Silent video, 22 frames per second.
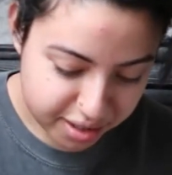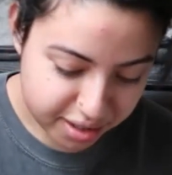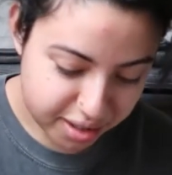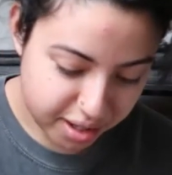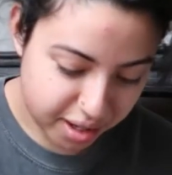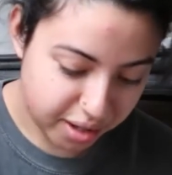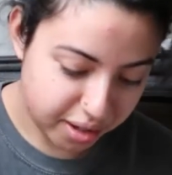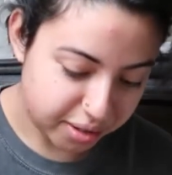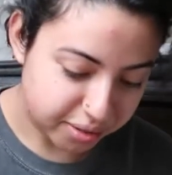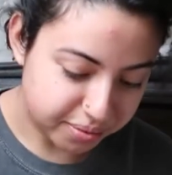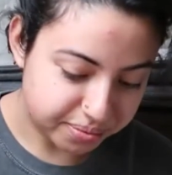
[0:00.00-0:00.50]

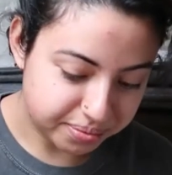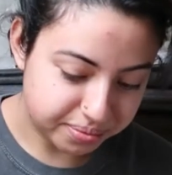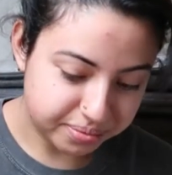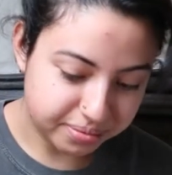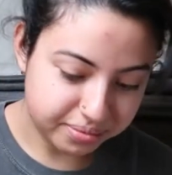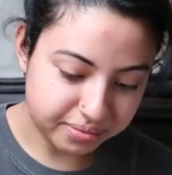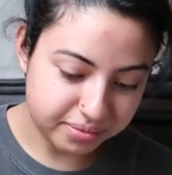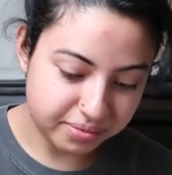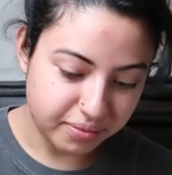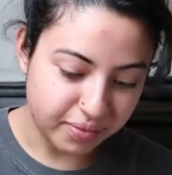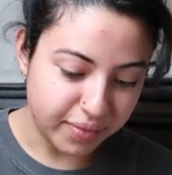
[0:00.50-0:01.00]
So
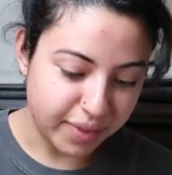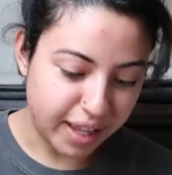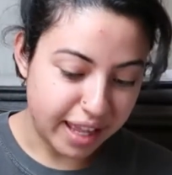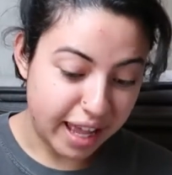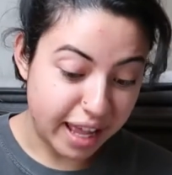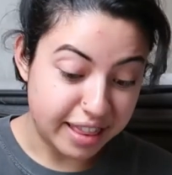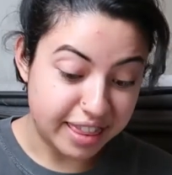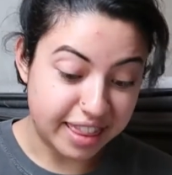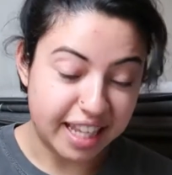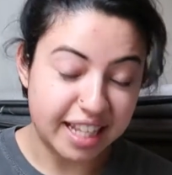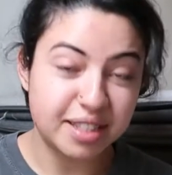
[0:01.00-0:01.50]

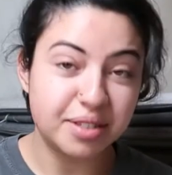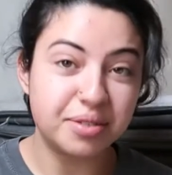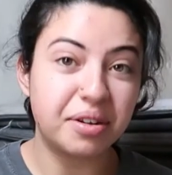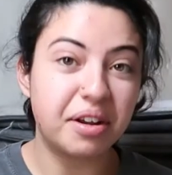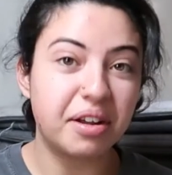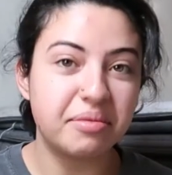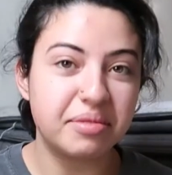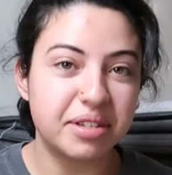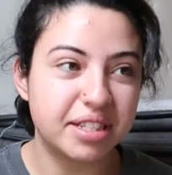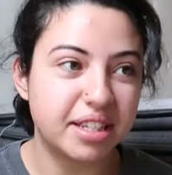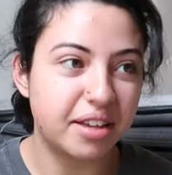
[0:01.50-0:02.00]
that's what
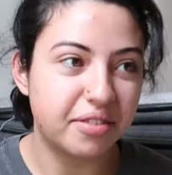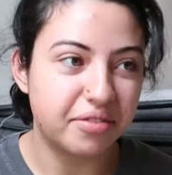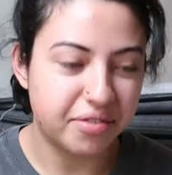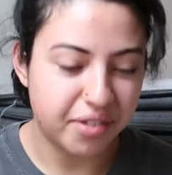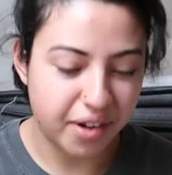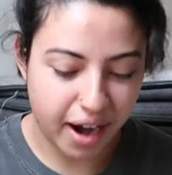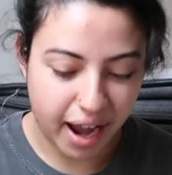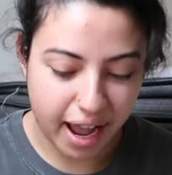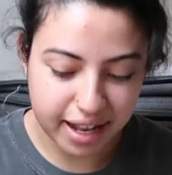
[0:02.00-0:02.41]
I'm excited for.